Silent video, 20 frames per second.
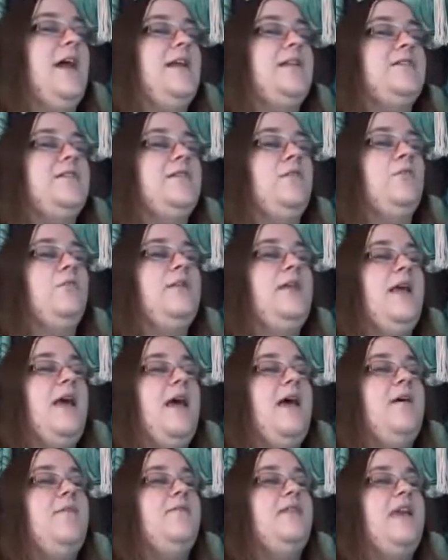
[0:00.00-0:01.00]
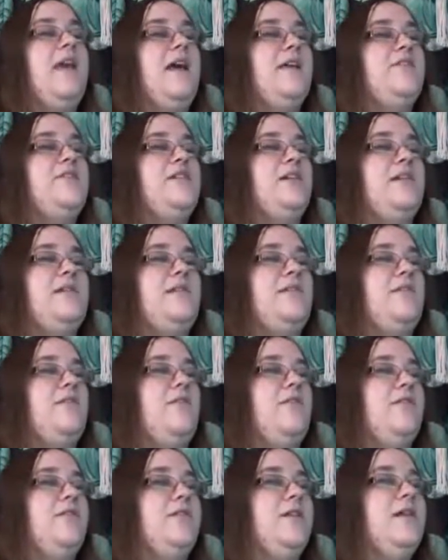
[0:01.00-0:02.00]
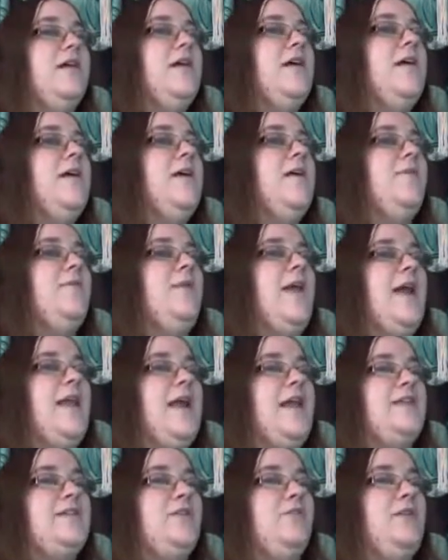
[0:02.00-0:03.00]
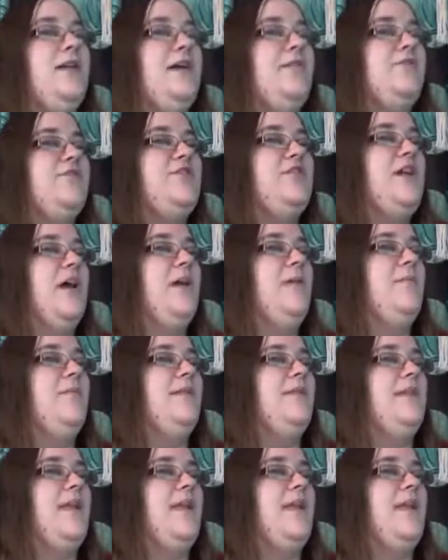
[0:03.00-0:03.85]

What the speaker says: I don't have Kajic installed, and I don't have gems,